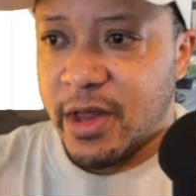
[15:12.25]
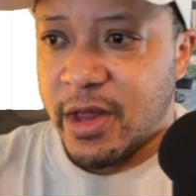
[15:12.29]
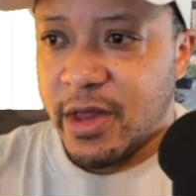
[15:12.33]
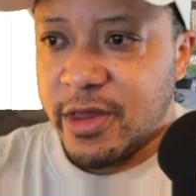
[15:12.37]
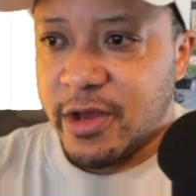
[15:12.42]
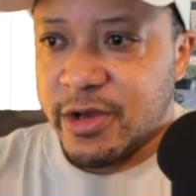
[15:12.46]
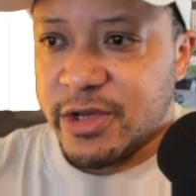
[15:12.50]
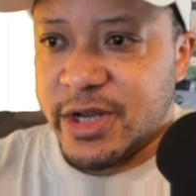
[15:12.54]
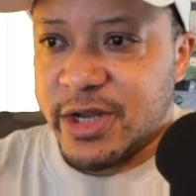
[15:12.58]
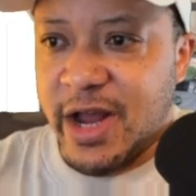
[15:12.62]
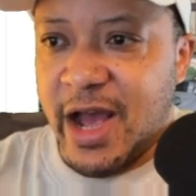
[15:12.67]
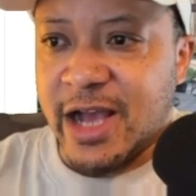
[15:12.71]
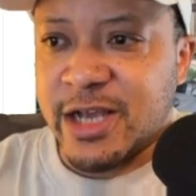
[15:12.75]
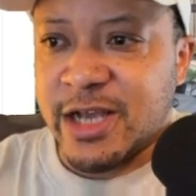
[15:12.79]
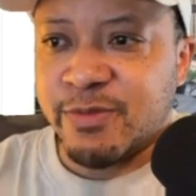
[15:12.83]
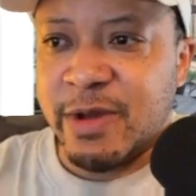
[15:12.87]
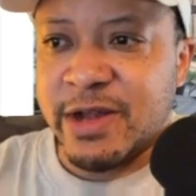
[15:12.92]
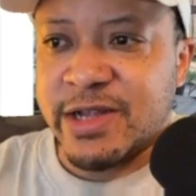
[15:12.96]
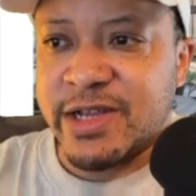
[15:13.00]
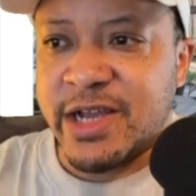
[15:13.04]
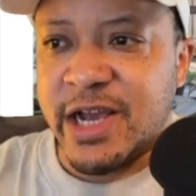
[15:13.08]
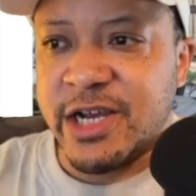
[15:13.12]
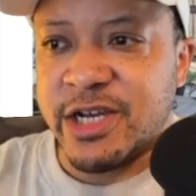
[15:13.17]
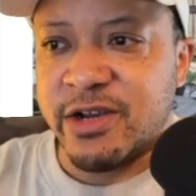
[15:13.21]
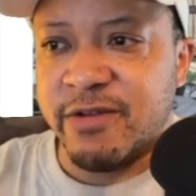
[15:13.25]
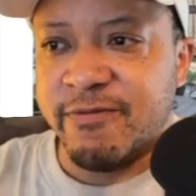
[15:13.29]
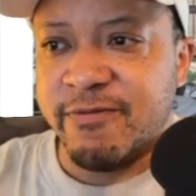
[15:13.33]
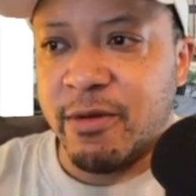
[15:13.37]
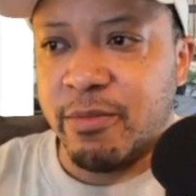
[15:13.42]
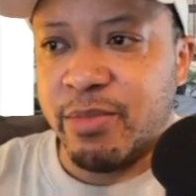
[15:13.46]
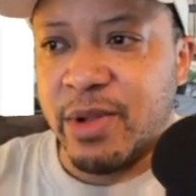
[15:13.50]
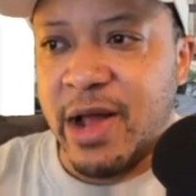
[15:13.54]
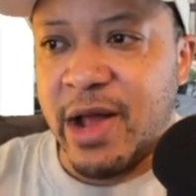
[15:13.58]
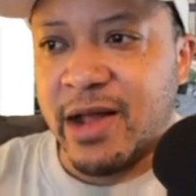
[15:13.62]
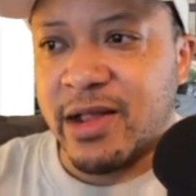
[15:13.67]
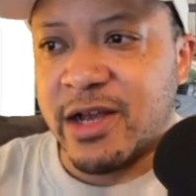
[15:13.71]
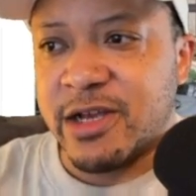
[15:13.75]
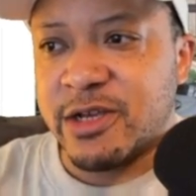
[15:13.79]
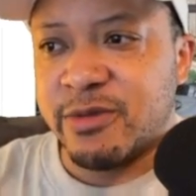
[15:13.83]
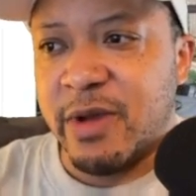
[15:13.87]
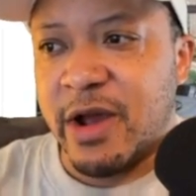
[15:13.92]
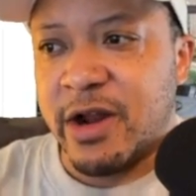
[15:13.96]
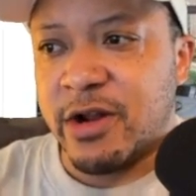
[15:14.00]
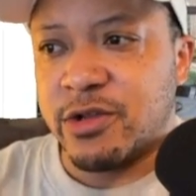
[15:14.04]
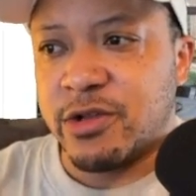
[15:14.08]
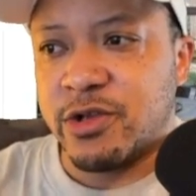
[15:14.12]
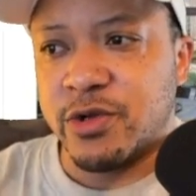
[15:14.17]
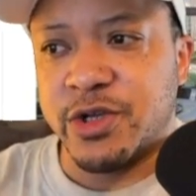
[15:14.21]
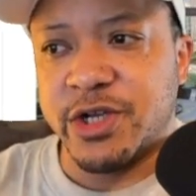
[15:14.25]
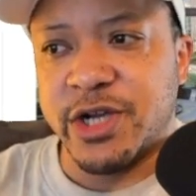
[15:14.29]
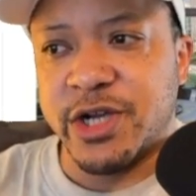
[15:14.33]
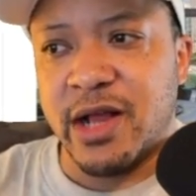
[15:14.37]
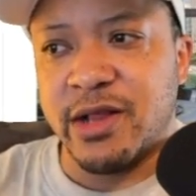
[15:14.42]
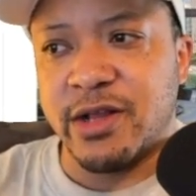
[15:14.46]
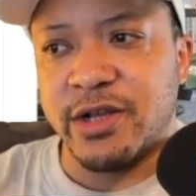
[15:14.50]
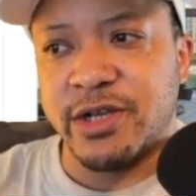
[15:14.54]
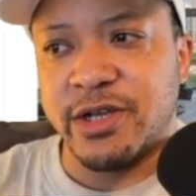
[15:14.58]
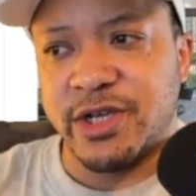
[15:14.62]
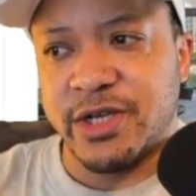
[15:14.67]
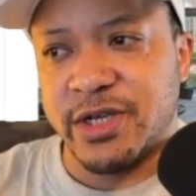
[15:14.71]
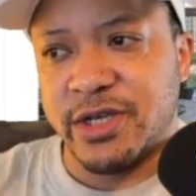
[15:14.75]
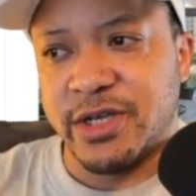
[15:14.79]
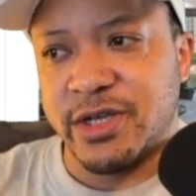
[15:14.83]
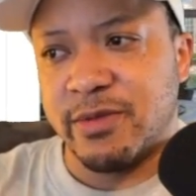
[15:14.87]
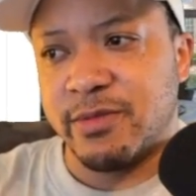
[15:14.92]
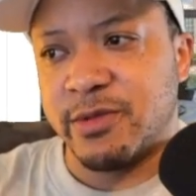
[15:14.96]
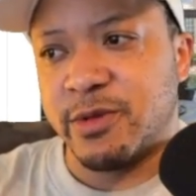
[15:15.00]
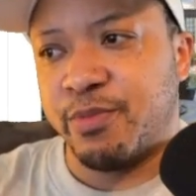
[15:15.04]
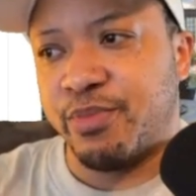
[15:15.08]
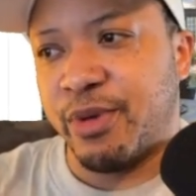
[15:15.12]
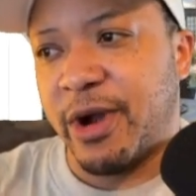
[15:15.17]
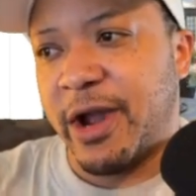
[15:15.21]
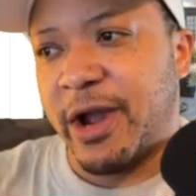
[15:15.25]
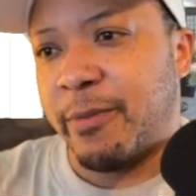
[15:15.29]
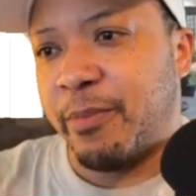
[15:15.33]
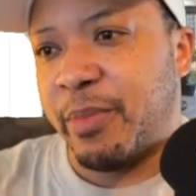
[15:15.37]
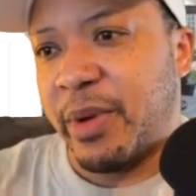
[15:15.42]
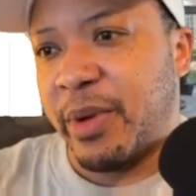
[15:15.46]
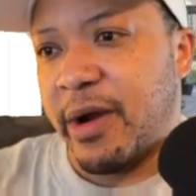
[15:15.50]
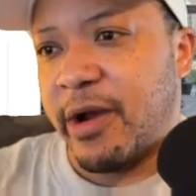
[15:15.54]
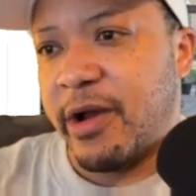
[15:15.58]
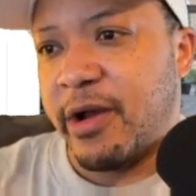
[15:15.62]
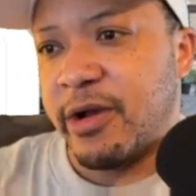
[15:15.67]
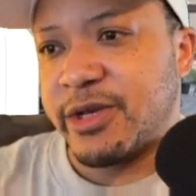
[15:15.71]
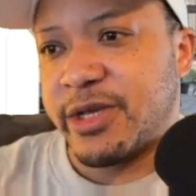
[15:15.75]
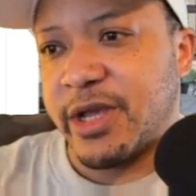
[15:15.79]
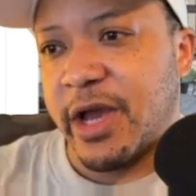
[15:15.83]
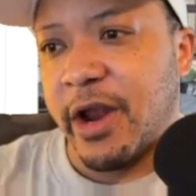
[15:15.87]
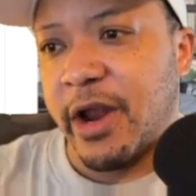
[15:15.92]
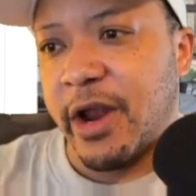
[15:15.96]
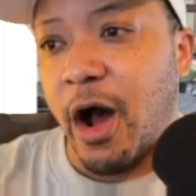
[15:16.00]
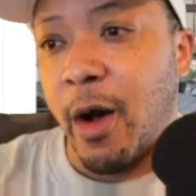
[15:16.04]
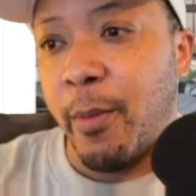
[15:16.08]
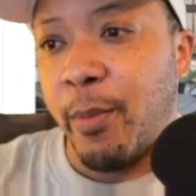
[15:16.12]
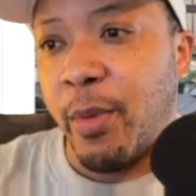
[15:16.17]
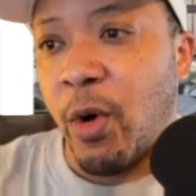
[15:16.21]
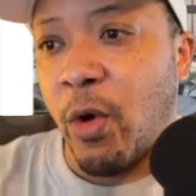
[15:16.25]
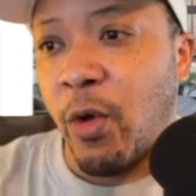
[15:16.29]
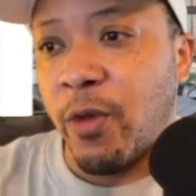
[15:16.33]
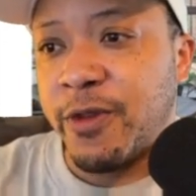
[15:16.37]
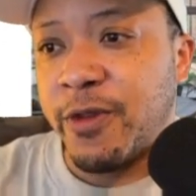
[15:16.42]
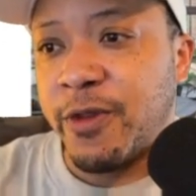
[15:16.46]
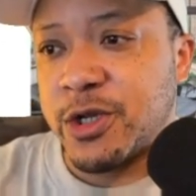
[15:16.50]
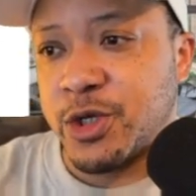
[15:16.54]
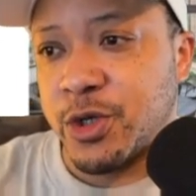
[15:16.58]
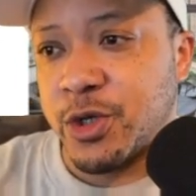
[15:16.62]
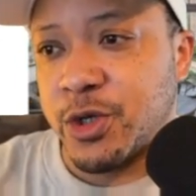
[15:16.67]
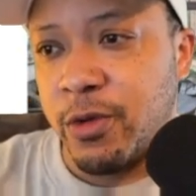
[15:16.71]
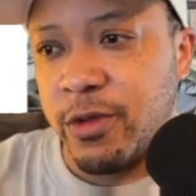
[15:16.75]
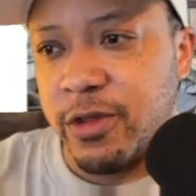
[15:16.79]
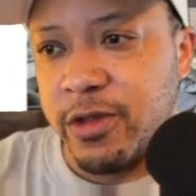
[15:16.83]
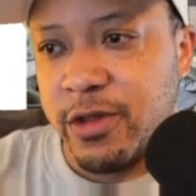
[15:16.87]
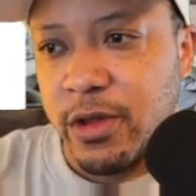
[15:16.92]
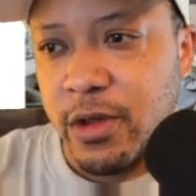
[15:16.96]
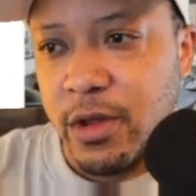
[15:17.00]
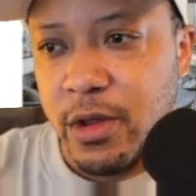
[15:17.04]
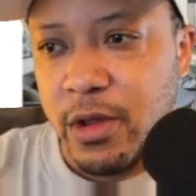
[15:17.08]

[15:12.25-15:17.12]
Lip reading: There's an expectation for Black Lives Matter to challenge systems, break barriers, and uphold the truth.